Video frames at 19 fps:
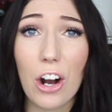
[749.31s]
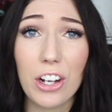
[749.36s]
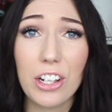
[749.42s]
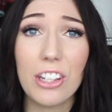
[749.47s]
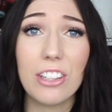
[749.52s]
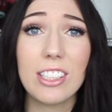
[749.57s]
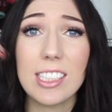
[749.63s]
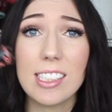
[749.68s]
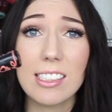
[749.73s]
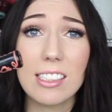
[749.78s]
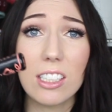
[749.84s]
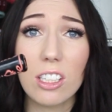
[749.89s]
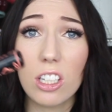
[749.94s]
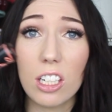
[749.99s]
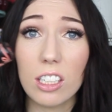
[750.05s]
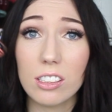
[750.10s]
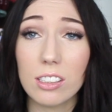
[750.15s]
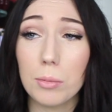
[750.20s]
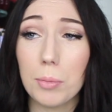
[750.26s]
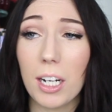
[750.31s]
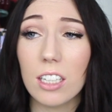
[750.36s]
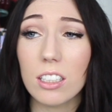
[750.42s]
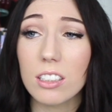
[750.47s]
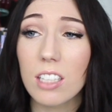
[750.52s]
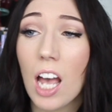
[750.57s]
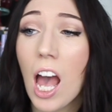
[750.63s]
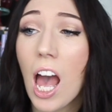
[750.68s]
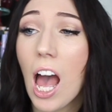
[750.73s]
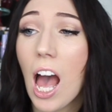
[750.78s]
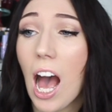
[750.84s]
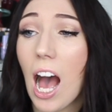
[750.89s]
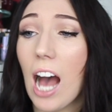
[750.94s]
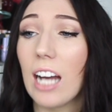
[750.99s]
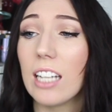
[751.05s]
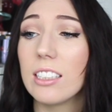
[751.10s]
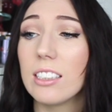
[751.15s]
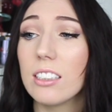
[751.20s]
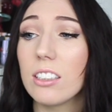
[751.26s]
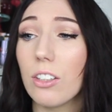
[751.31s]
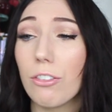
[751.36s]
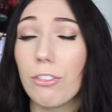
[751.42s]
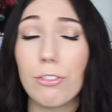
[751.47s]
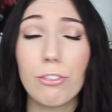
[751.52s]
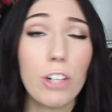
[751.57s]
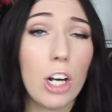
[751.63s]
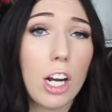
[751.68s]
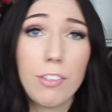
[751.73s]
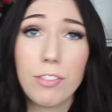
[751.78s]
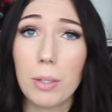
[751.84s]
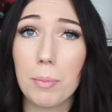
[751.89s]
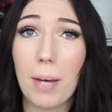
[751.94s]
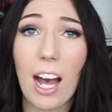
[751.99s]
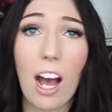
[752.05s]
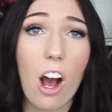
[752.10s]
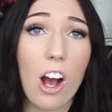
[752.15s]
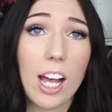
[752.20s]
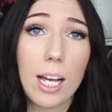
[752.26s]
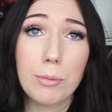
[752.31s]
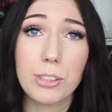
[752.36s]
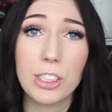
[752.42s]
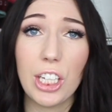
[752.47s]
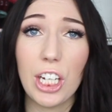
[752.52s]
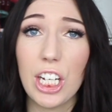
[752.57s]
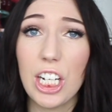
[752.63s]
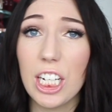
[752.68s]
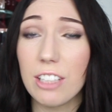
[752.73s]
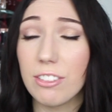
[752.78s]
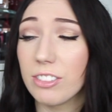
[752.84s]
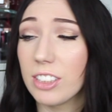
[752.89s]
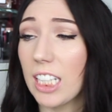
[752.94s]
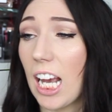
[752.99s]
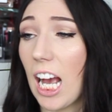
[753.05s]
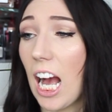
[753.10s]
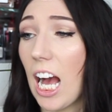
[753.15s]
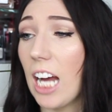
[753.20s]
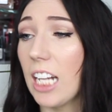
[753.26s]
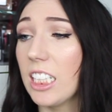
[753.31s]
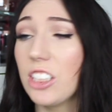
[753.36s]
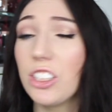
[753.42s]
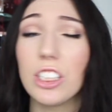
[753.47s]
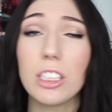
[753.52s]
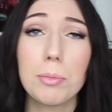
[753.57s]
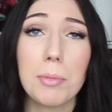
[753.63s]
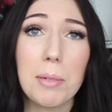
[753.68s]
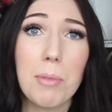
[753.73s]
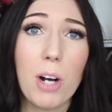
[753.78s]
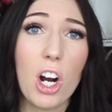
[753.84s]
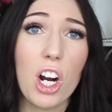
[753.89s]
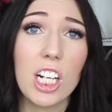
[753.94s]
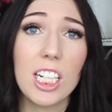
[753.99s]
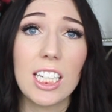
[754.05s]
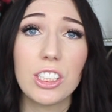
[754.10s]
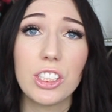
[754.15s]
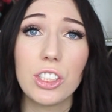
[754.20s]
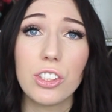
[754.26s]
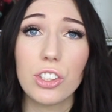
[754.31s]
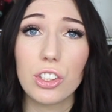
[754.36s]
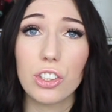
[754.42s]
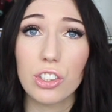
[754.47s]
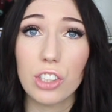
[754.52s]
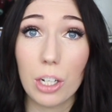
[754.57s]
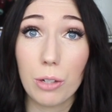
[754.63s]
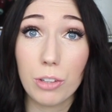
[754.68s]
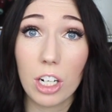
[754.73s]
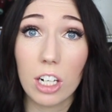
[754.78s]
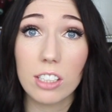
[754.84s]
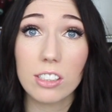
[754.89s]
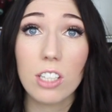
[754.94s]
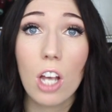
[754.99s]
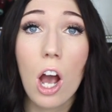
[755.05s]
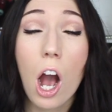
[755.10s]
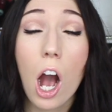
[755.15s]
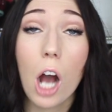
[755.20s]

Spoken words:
I got this in a glossy box, and right off the bat I absolutely loved it, and it just made my eyelashes look so nice.